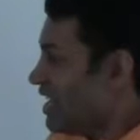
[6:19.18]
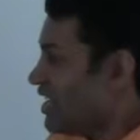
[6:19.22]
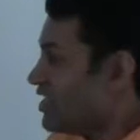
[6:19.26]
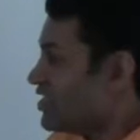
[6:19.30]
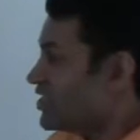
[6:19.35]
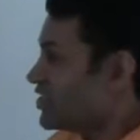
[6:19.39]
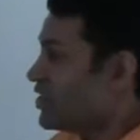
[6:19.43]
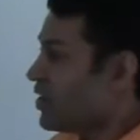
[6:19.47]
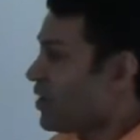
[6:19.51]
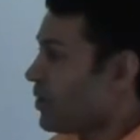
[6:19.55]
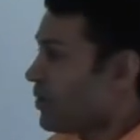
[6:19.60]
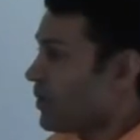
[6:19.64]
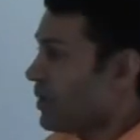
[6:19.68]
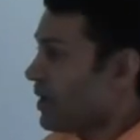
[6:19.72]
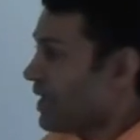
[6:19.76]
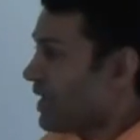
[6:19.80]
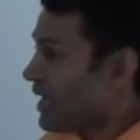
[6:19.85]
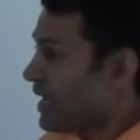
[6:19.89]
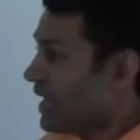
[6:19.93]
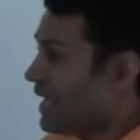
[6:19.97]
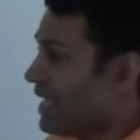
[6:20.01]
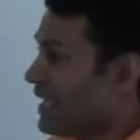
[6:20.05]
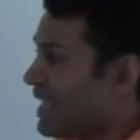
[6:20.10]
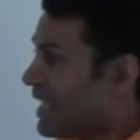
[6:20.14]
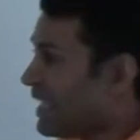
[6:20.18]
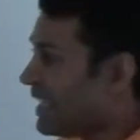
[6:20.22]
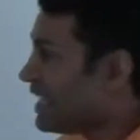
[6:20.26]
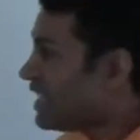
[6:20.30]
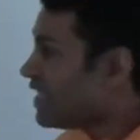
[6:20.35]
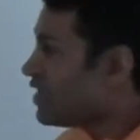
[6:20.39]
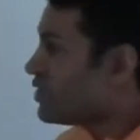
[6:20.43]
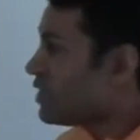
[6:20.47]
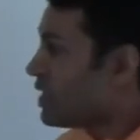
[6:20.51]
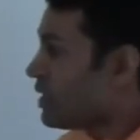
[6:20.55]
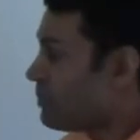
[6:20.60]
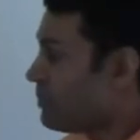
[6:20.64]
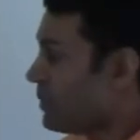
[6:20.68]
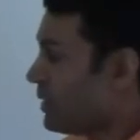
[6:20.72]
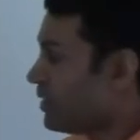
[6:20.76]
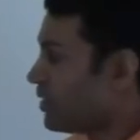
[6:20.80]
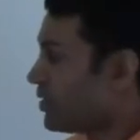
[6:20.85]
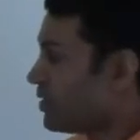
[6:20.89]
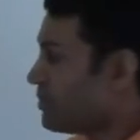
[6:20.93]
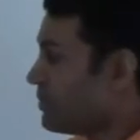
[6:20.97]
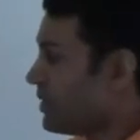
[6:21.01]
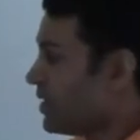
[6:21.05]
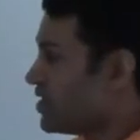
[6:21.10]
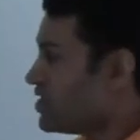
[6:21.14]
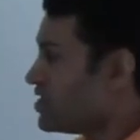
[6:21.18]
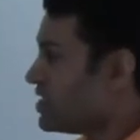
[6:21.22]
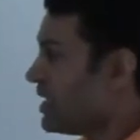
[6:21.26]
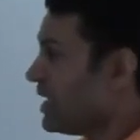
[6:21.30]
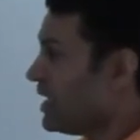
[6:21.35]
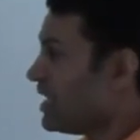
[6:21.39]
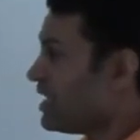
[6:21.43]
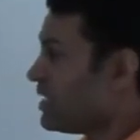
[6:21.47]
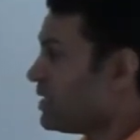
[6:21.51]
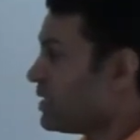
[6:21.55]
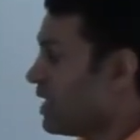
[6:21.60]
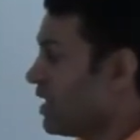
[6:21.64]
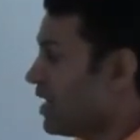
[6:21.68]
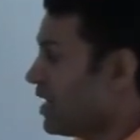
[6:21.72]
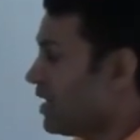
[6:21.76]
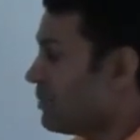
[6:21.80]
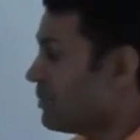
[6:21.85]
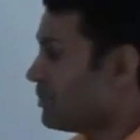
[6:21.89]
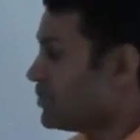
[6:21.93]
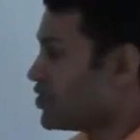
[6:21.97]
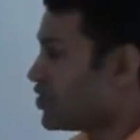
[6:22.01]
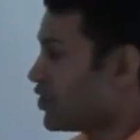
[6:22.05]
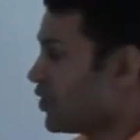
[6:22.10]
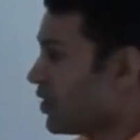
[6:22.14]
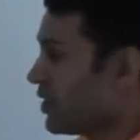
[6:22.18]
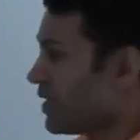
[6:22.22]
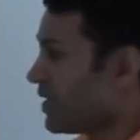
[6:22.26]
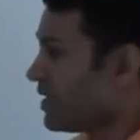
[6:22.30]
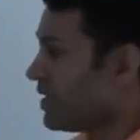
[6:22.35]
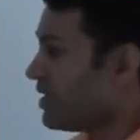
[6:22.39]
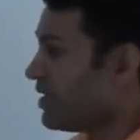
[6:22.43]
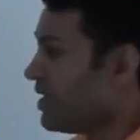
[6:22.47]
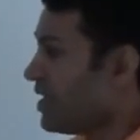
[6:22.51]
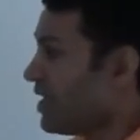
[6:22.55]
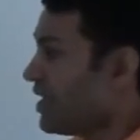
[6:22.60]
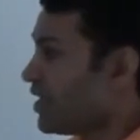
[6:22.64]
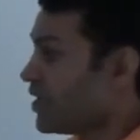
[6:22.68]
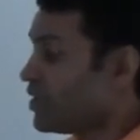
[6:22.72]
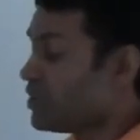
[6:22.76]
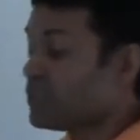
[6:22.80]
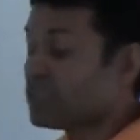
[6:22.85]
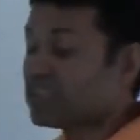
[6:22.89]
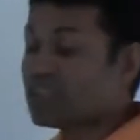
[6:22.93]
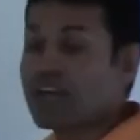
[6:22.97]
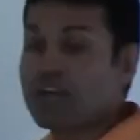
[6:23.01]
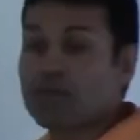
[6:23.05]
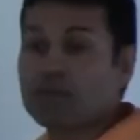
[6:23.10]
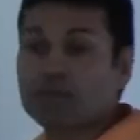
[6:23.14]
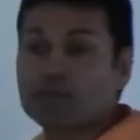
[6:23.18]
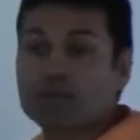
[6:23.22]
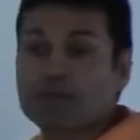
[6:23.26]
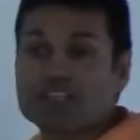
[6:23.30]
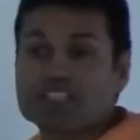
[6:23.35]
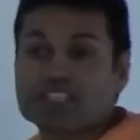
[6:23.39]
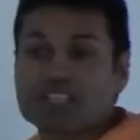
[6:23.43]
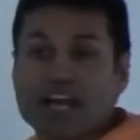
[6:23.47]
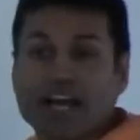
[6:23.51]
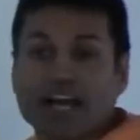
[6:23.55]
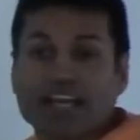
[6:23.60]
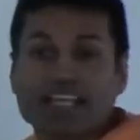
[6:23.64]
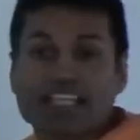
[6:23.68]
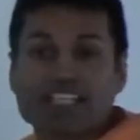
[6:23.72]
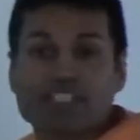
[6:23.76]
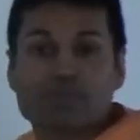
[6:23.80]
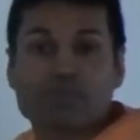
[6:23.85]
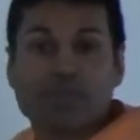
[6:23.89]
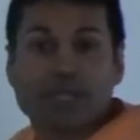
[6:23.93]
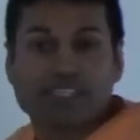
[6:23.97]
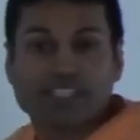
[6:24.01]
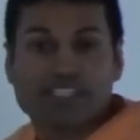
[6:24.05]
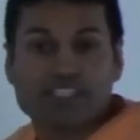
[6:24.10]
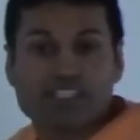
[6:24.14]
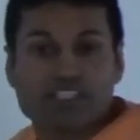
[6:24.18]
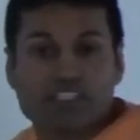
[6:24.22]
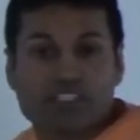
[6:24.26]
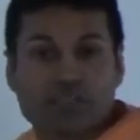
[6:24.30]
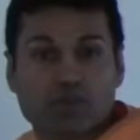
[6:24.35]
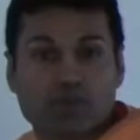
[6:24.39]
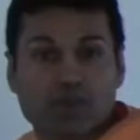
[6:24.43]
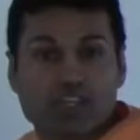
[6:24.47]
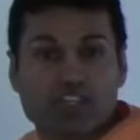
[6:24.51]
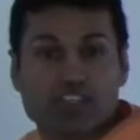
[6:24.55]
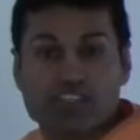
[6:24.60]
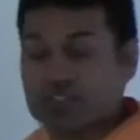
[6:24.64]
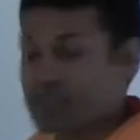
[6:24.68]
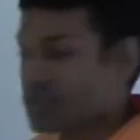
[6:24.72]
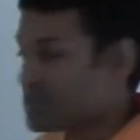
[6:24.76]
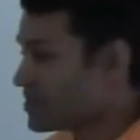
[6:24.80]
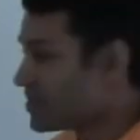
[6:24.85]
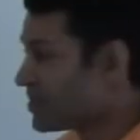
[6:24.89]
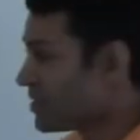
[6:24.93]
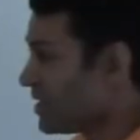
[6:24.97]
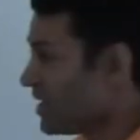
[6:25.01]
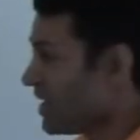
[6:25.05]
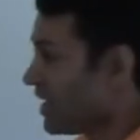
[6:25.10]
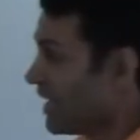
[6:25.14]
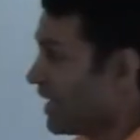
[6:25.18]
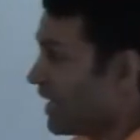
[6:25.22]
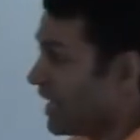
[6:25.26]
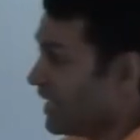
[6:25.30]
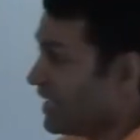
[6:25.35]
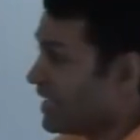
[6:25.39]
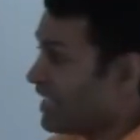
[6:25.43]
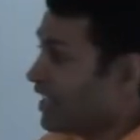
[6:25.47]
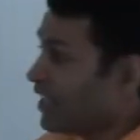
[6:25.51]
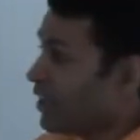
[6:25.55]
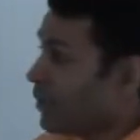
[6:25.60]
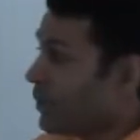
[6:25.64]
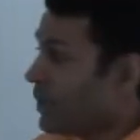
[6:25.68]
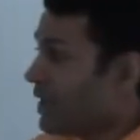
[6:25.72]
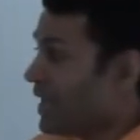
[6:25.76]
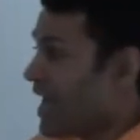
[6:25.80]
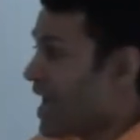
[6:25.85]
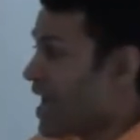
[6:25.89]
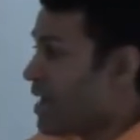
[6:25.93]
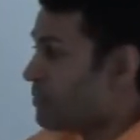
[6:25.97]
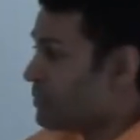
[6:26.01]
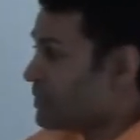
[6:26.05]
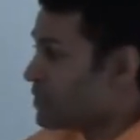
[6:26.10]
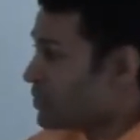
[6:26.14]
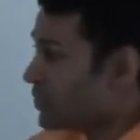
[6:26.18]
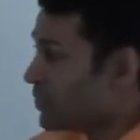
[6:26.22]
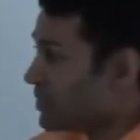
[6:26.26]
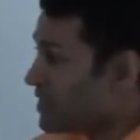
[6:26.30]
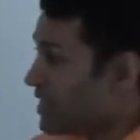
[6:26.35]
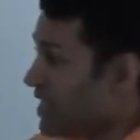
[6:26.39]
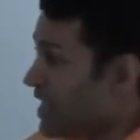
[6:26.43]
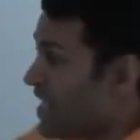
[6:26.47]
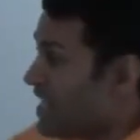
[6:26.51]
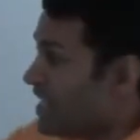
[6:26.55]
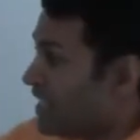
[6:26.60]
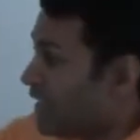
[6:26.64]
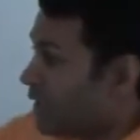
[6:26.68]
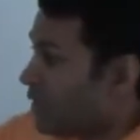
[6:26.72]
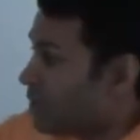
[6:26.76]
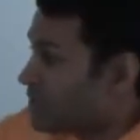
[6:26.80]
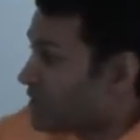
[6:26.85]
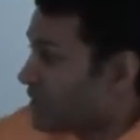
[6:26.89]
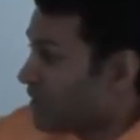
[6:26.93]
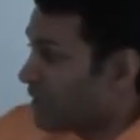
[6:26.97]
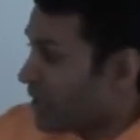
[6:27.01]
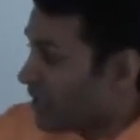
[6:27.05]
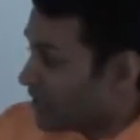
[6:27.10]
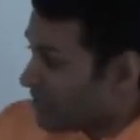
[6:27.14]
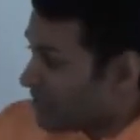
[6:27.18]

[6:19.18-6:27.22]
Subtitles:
So in any pilgrimage, in any journey, you'll come across unexpected situations. And here what happens was there was a